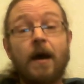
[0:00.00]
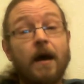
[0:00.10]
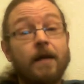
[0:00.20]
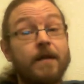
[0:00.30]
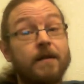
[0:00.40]

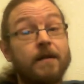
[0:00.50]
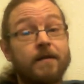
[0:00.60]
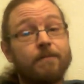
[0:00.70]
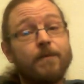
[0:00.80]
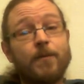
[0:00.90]
and then
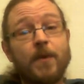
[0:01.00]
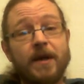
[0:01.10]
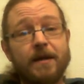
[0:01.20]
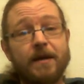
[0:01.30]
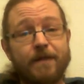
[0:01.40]
we'll put
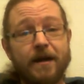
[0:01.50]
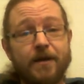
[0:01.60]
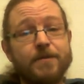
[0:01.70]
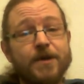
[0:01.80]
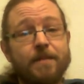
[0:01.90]
it in a
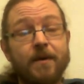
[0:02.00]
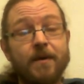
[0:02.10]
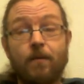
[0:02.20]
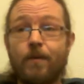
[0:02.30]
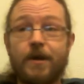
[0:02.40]
vacuum chamber,
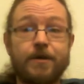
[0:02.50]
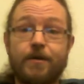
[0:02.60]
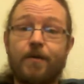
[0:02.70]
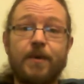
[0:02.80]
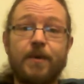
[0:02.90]
which
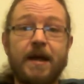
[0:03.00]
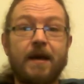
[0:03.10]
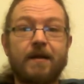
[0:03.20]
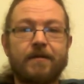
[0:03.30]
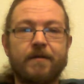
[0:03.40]
nobody
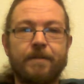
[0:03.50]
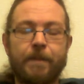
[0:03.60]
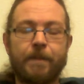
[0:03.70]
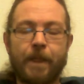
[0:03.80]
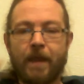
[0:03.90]
has.
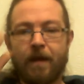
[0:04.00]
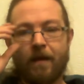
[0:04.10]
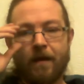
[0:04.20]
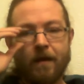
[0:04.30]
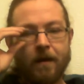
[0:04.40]

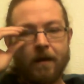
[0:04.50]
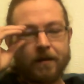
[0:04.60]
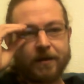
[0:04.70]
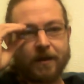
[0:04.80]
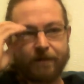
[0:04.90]

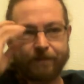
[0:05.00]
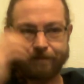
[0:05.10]
So